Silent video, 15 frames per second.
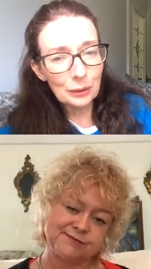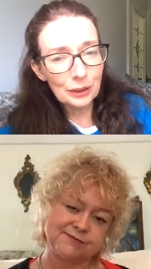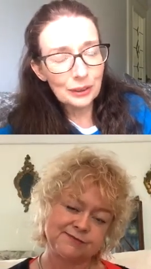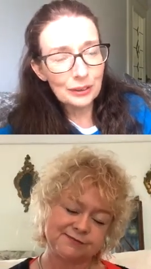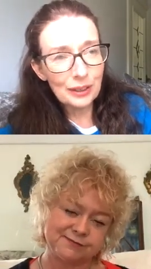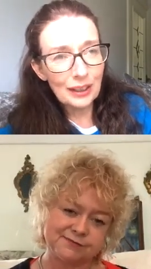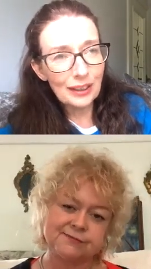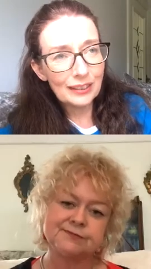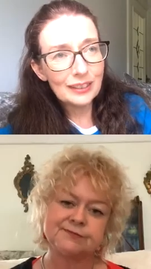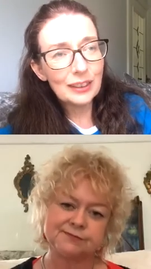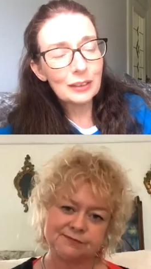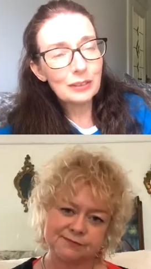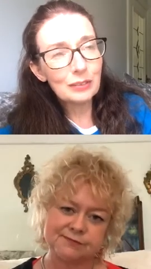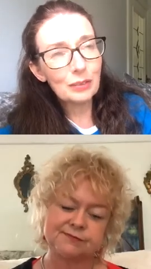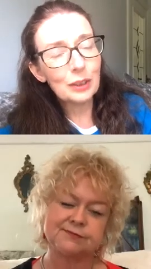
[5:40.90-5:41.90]
Speaker 1: not
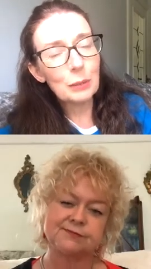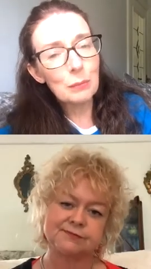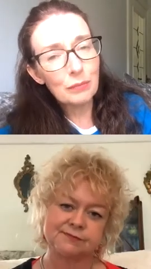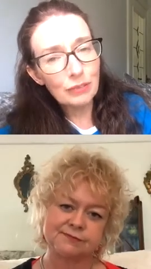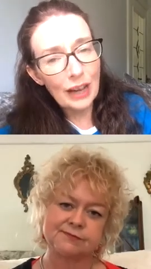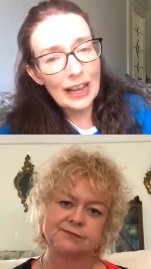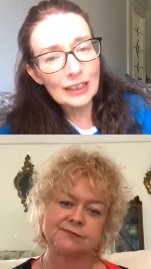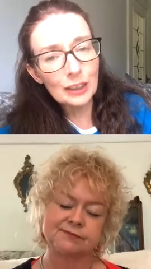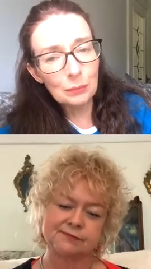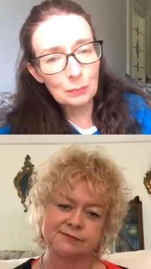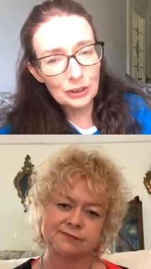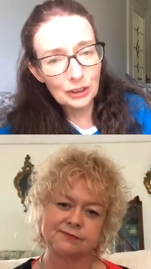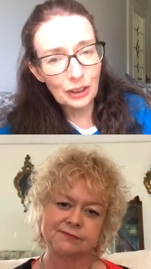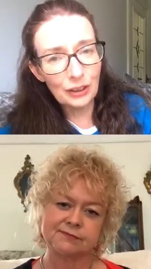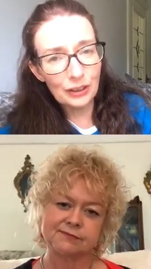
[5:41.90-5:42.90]
for the vast
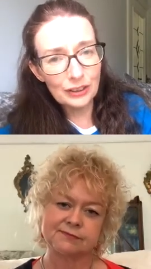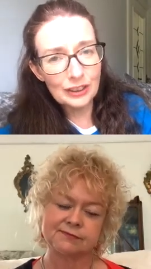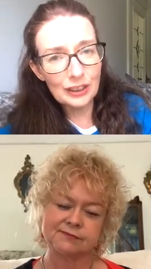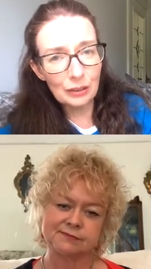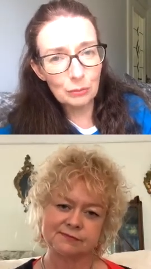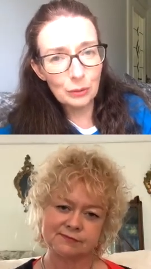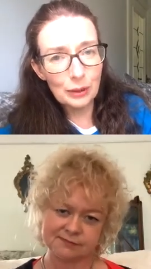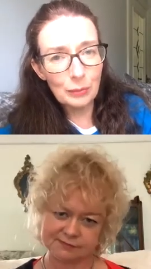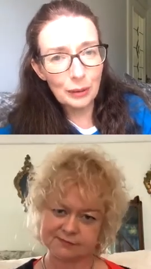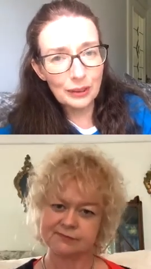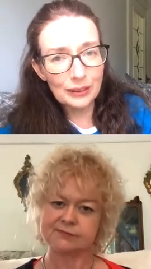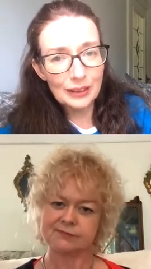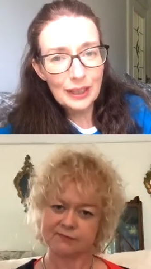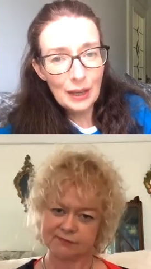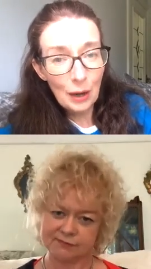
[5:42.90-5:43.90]
majority of women
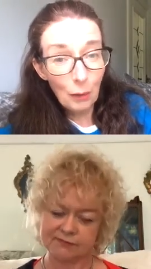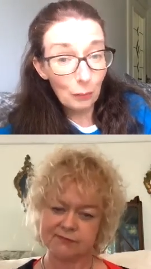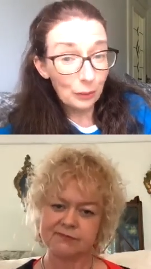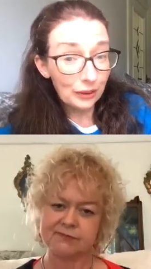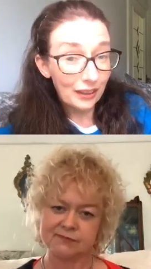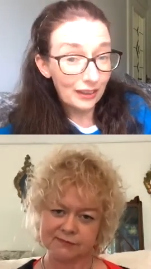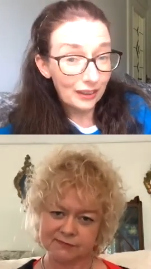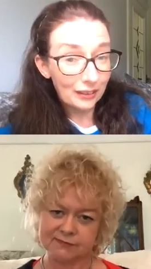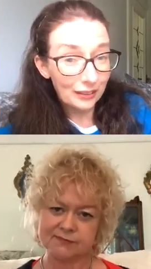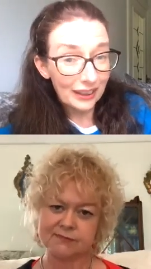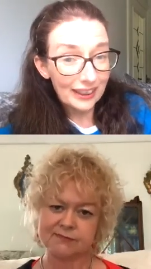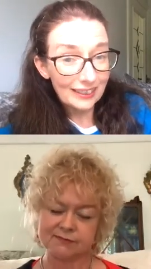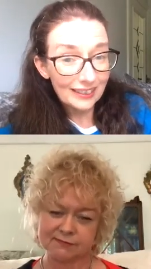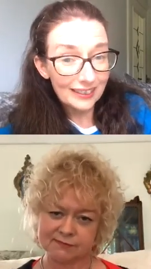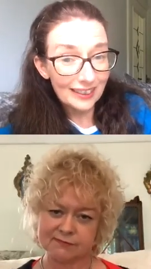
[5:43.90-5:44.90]
we're not
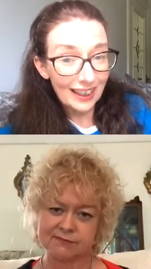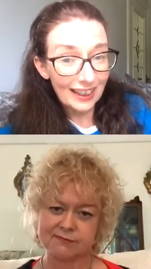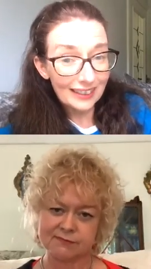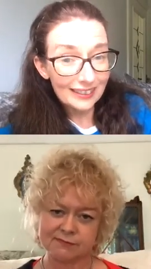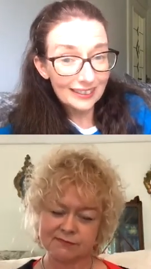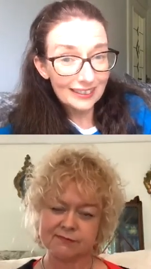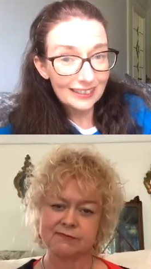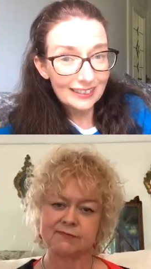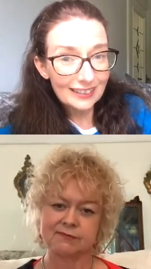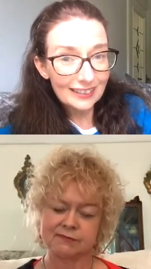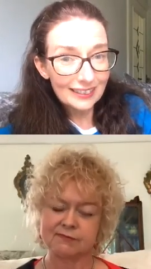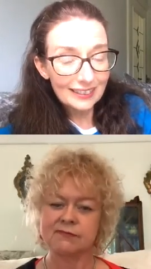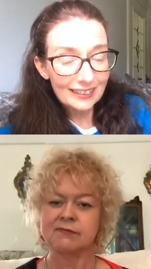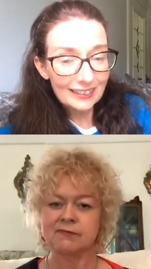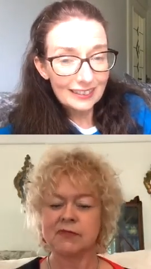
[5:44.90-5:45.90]
great at that
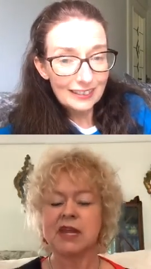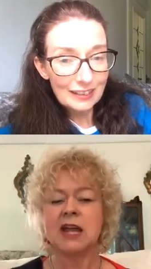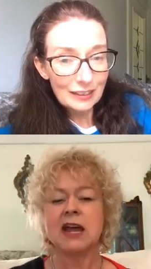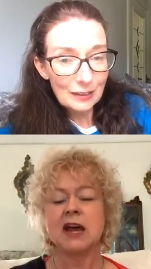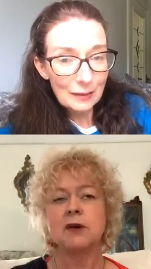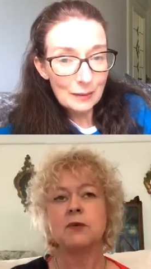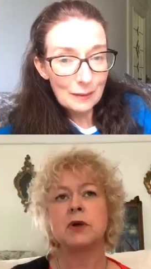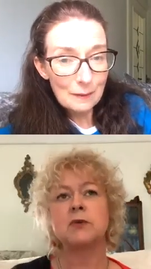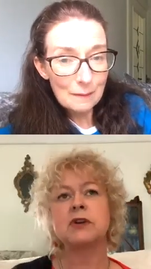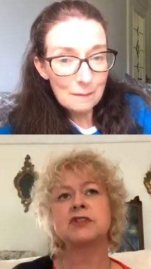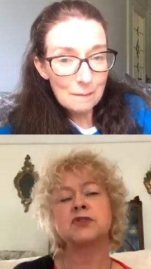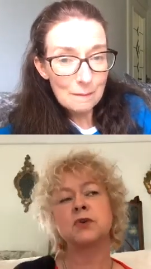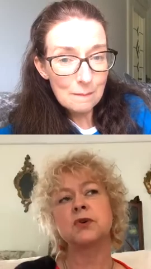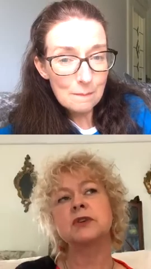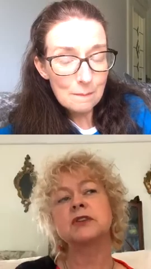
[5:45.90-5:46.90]
Speaker 2: yeah, well, we're
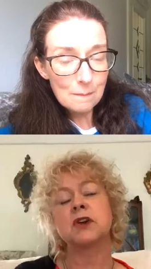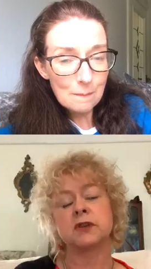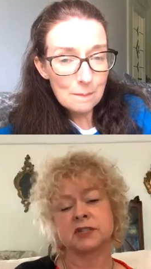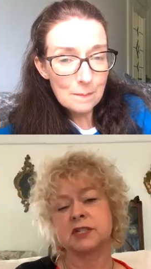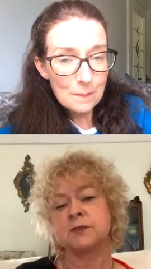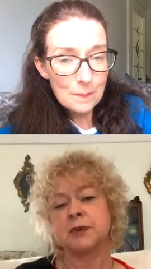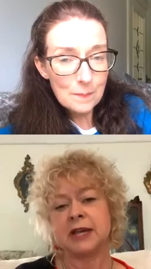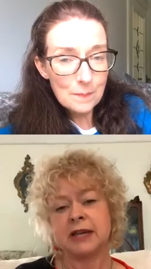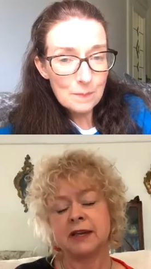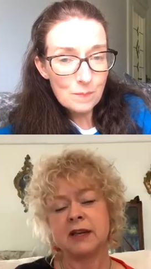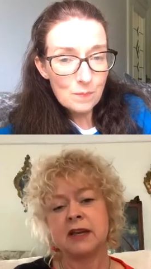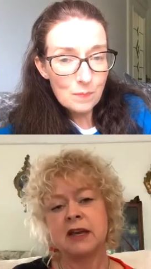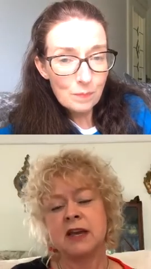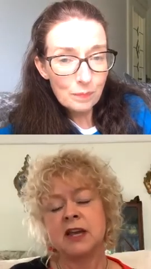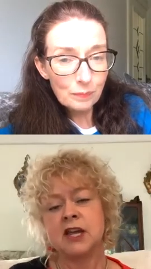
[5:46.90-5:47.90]
taught not to be.
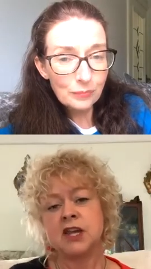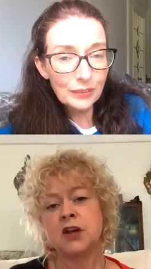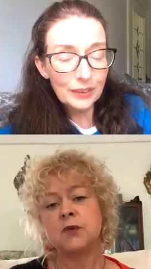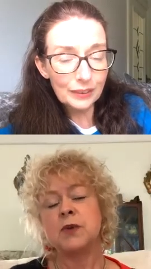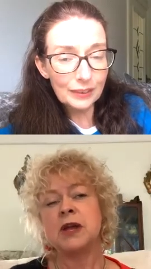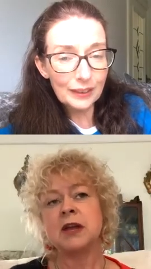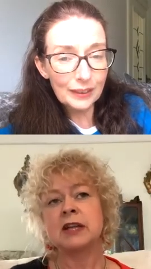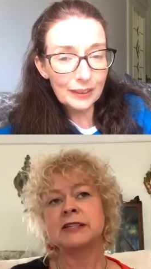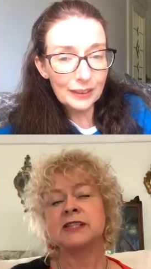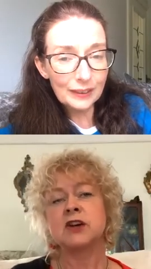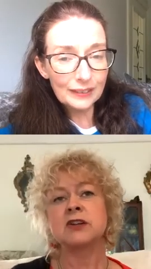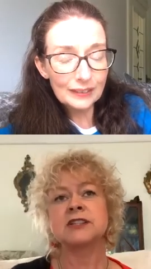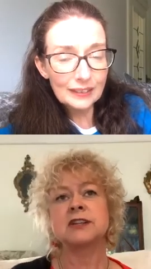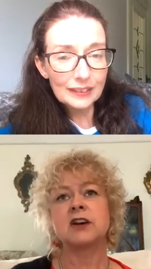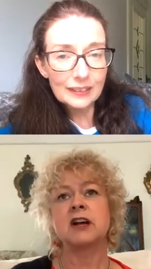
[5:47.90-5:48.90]
You know, we yeah. it's not
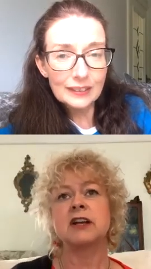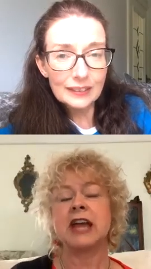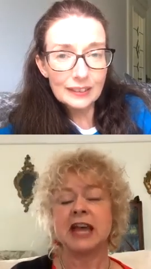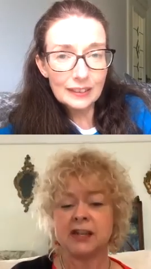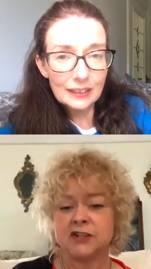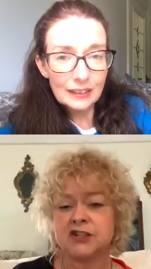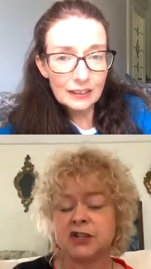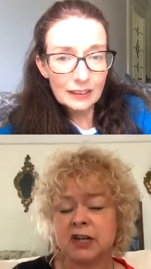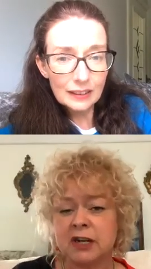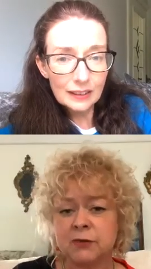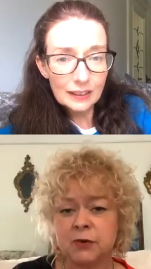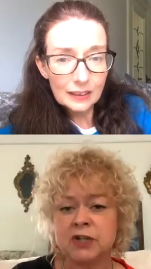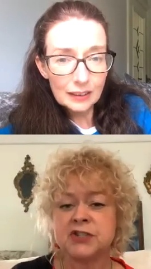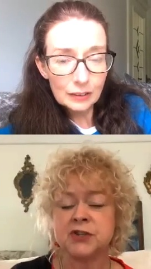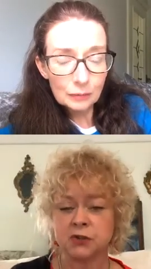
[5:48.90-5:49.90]
in our nature. We're
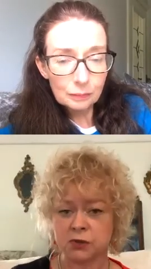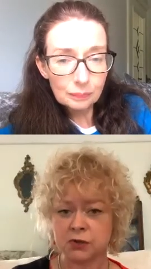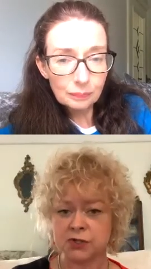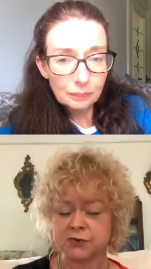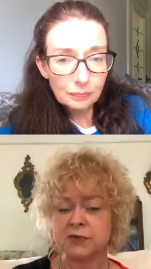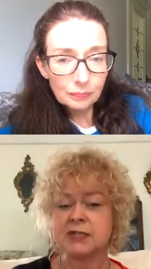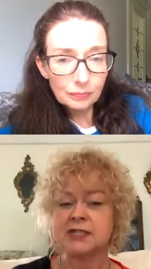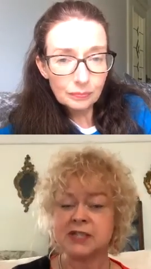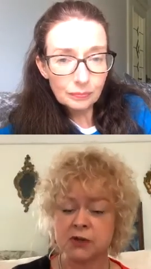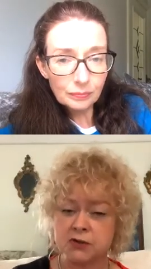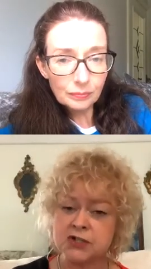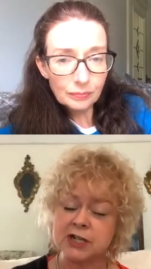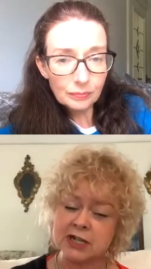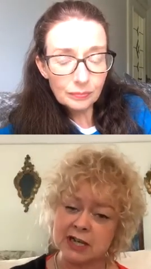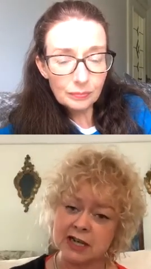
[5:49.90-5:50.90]
taught, we're
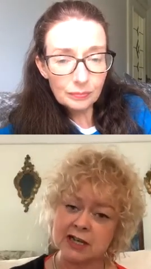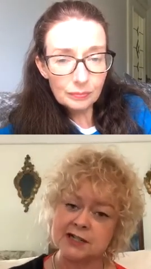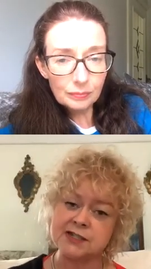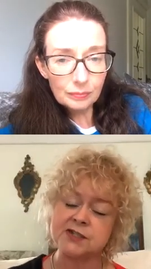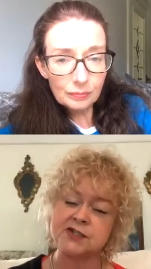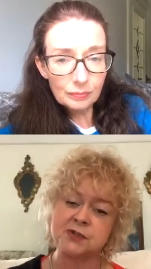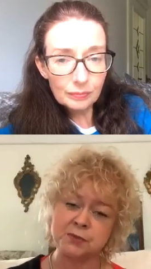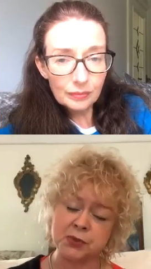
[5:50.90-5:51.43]
socialized to put